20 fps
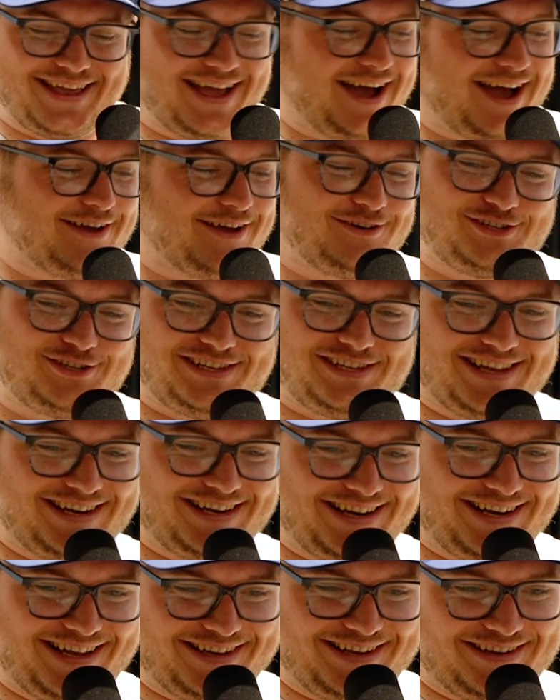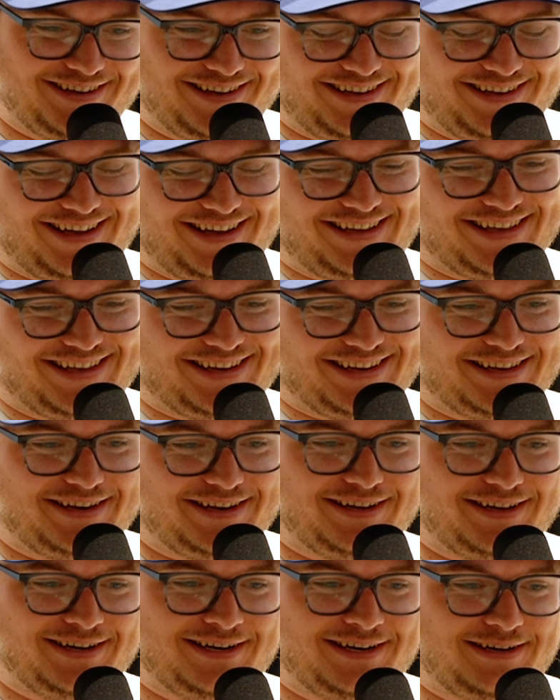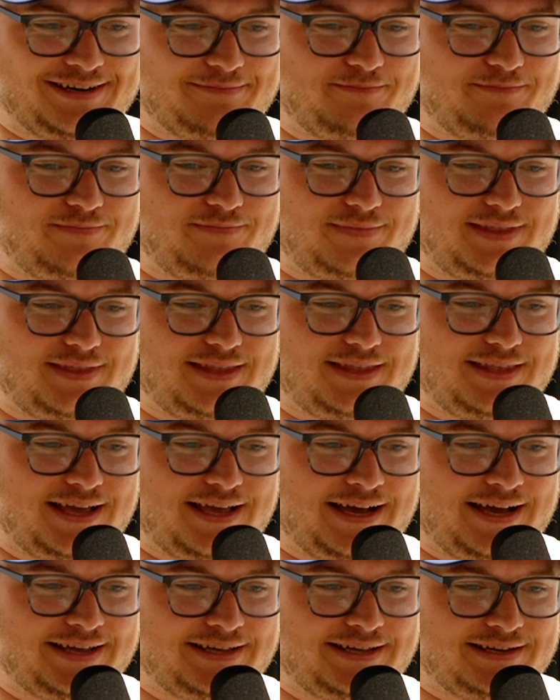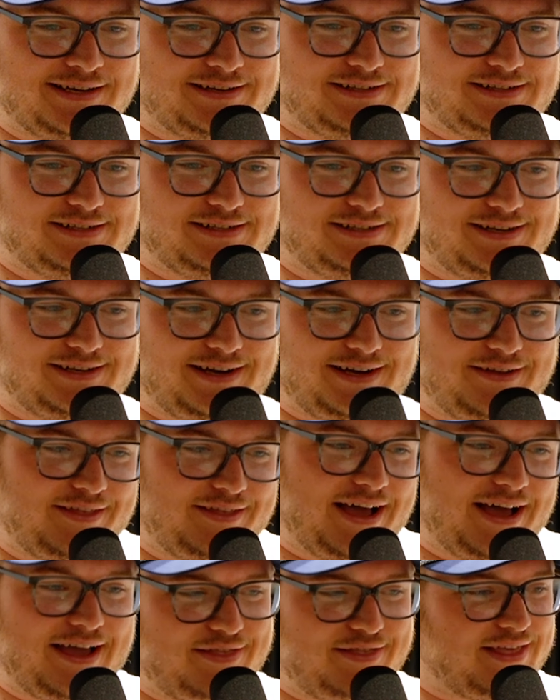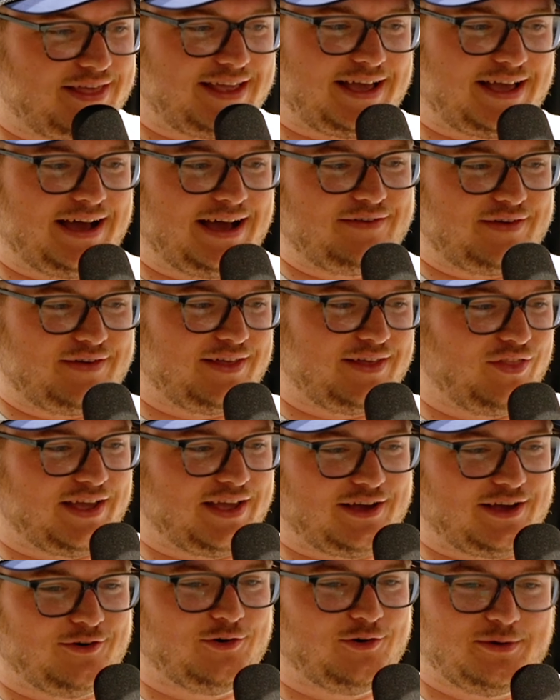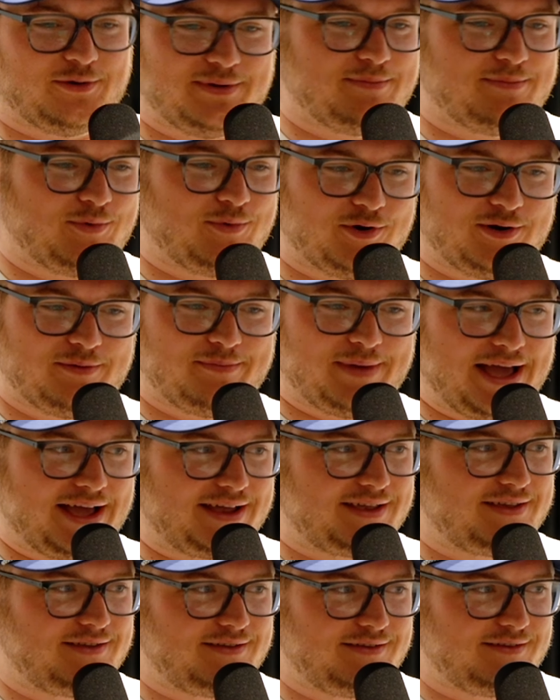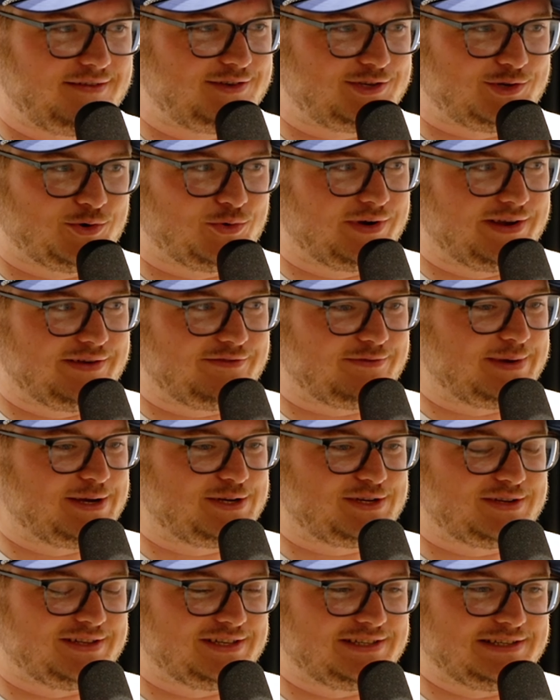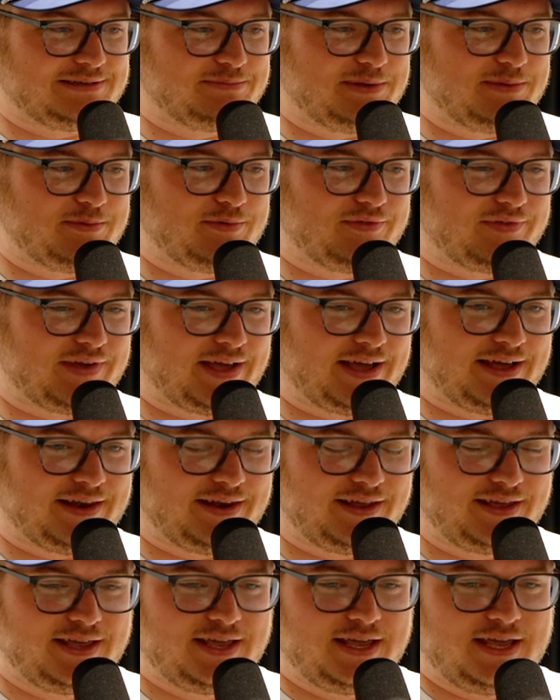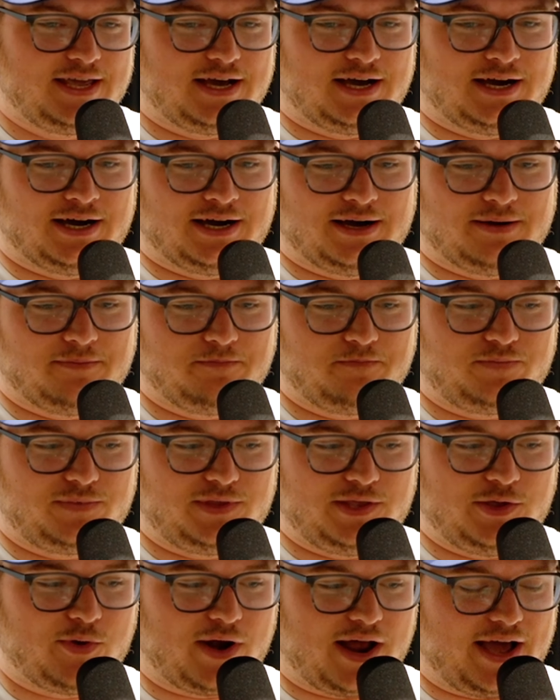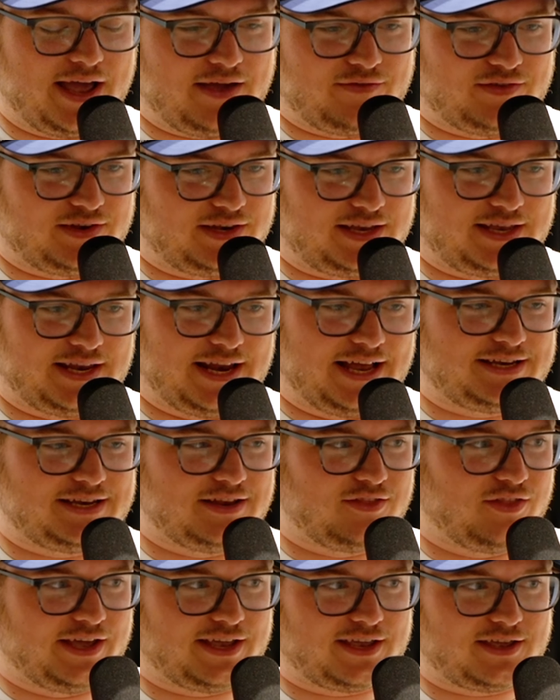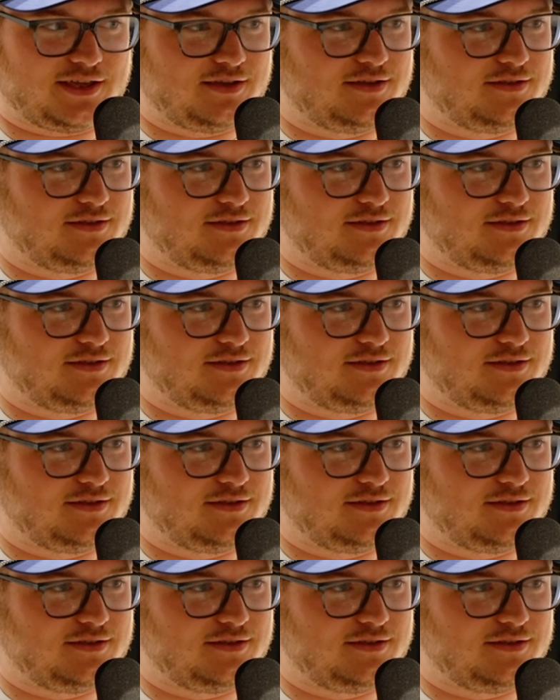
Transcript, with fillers: I understand it. I I get it. Um, I uh, I I think I've had like a little bit more back story information than some people have had. Um, you and I haven't connected like